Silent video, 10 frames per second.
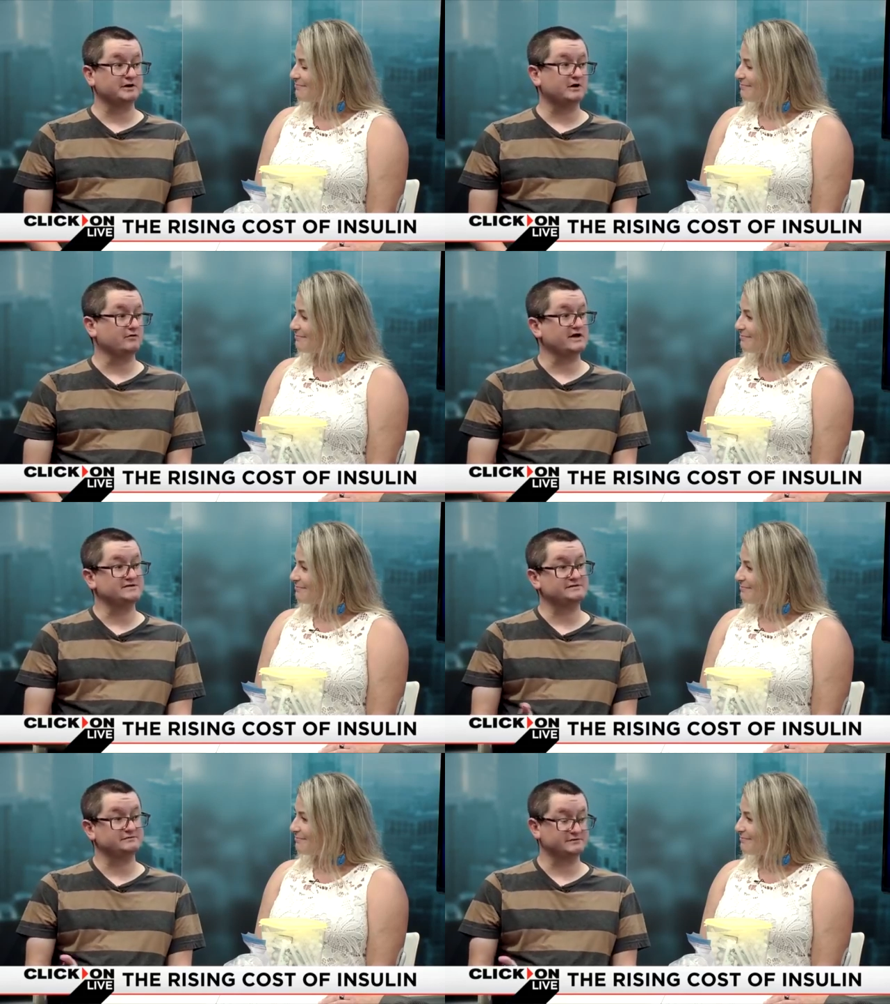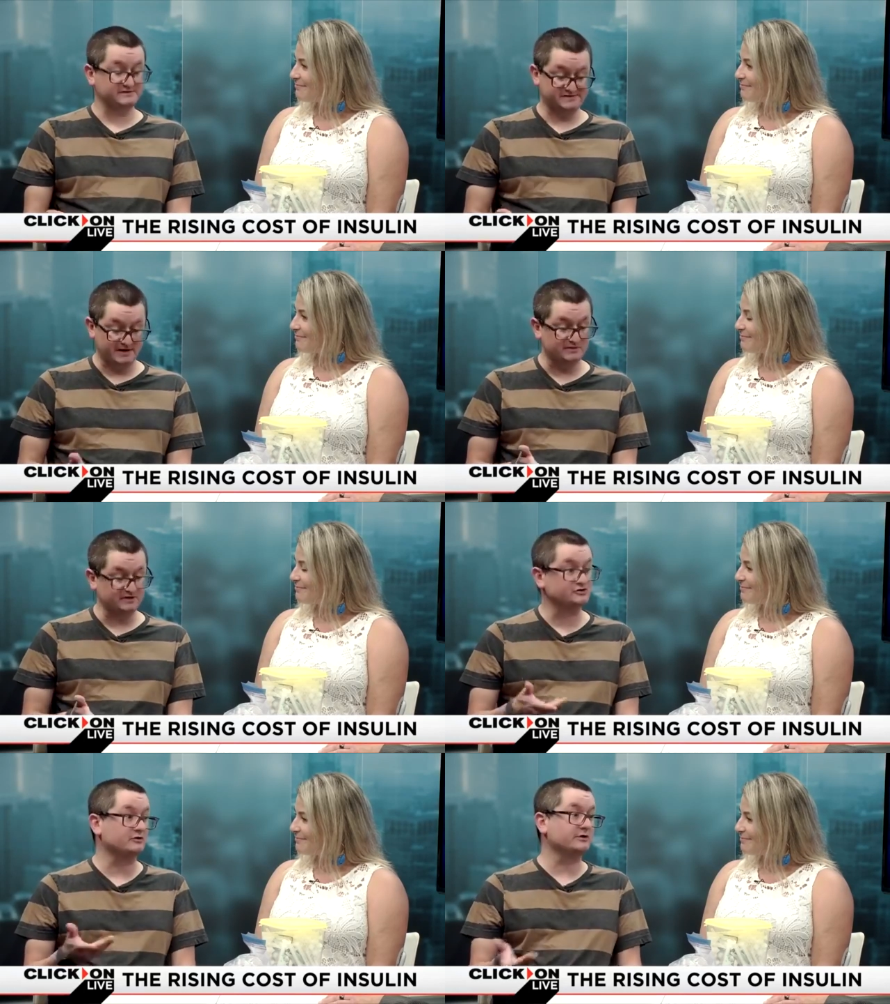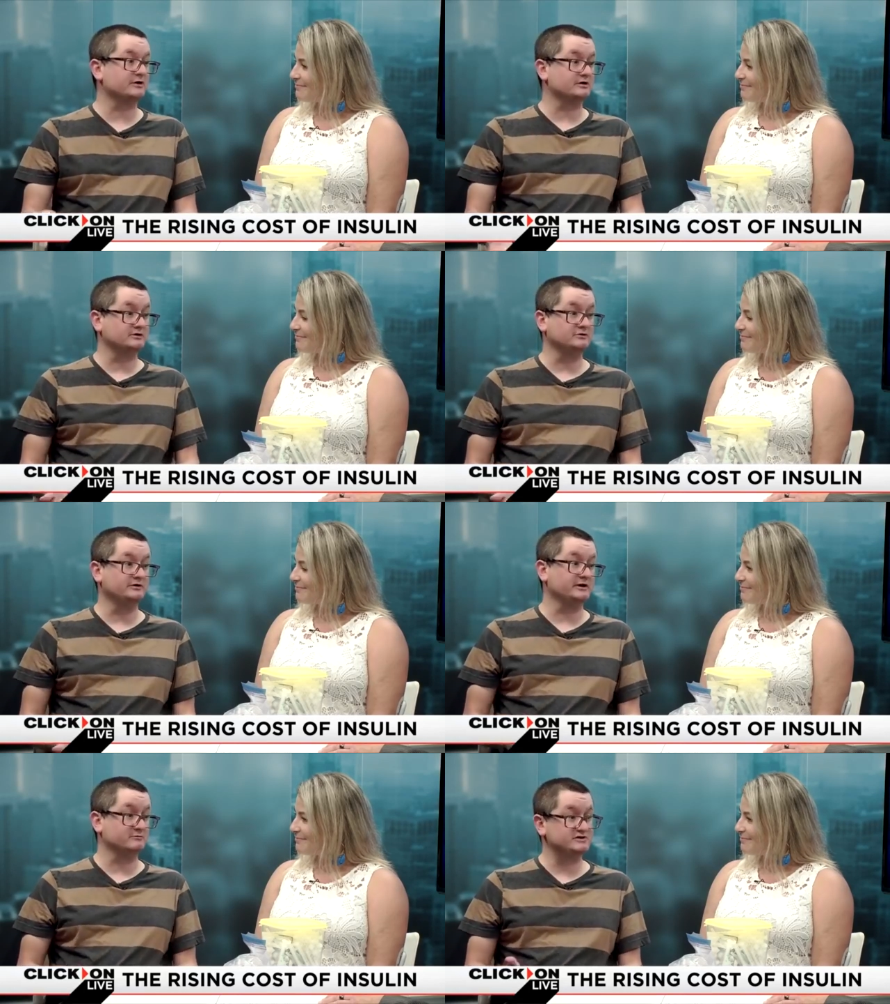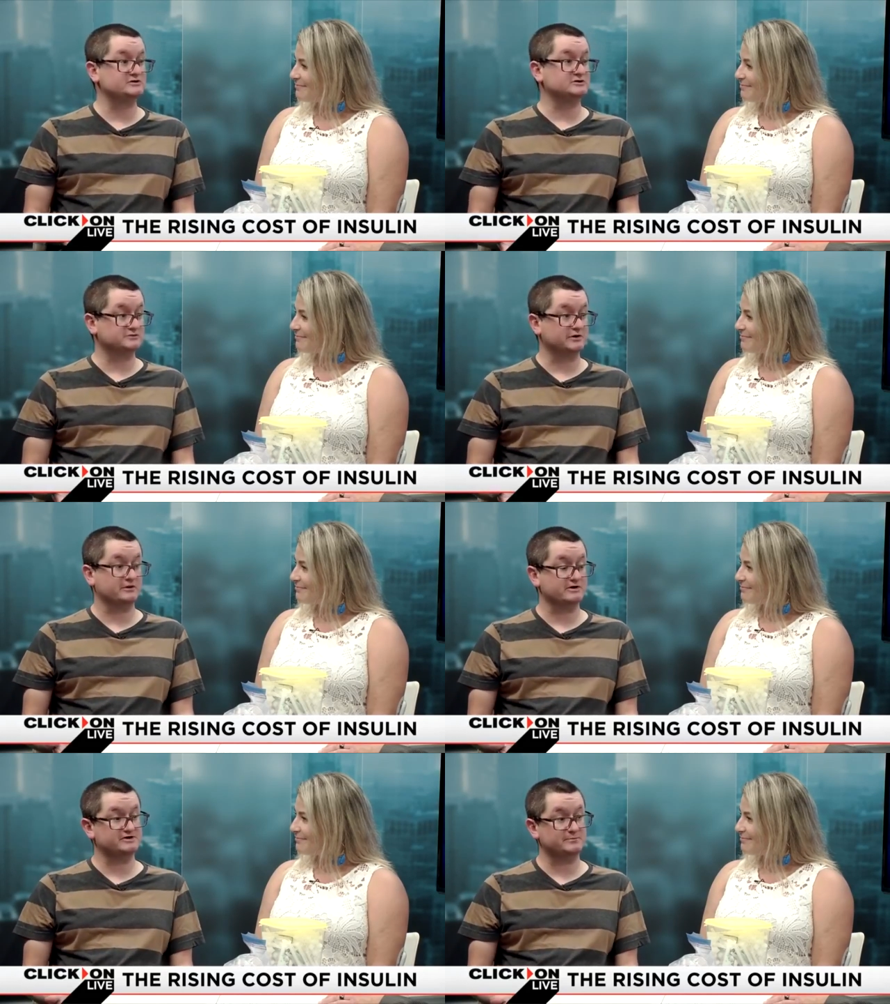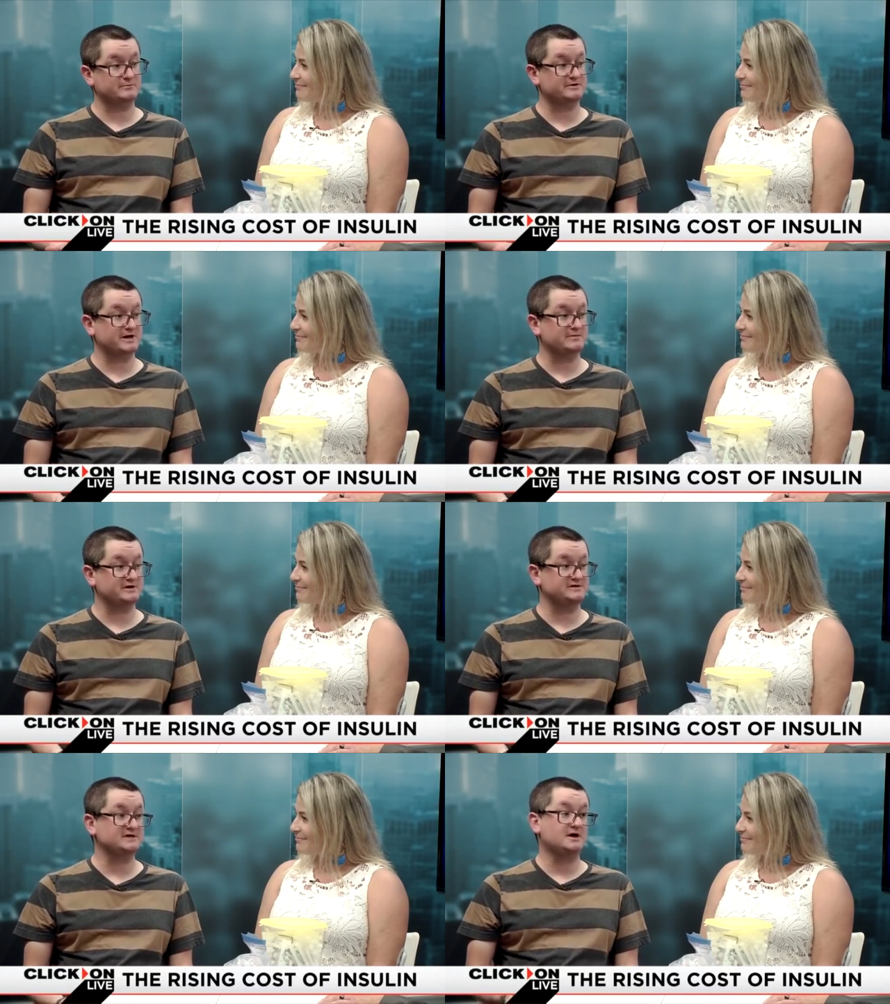Speaker 1: all the activities that I mentioned earlier, including research for curing type 1 diabetes,